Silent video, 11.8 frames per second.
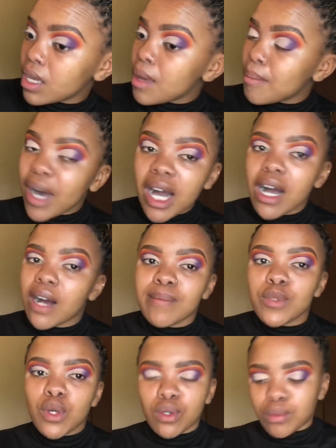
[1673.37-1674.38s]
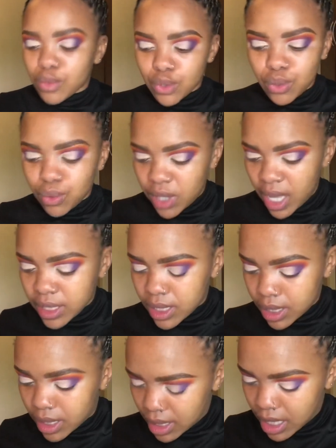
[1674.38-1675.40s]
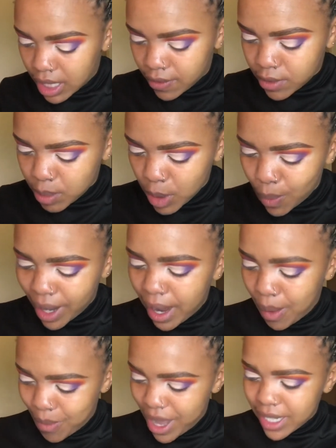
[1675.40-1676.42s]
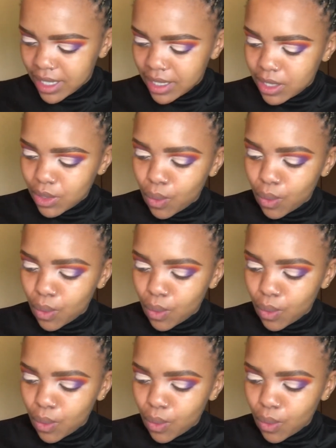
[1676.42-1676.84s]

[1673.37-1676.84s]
Mangakamtholi umuntu that gives me what I want,